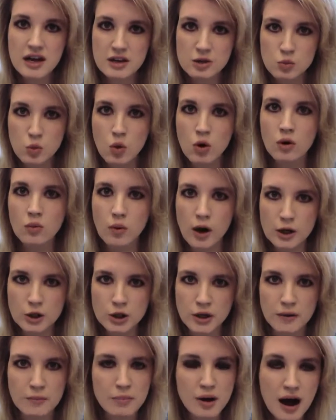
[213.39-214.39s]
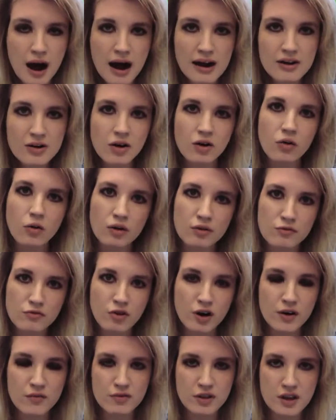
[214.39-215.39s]
is more rushing, behind or in
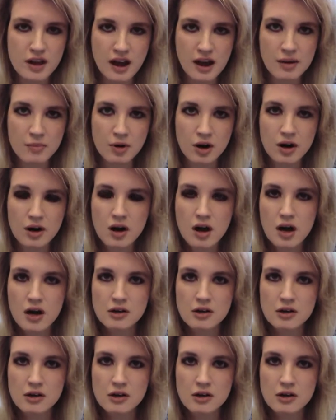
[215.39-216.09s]
front of the camera.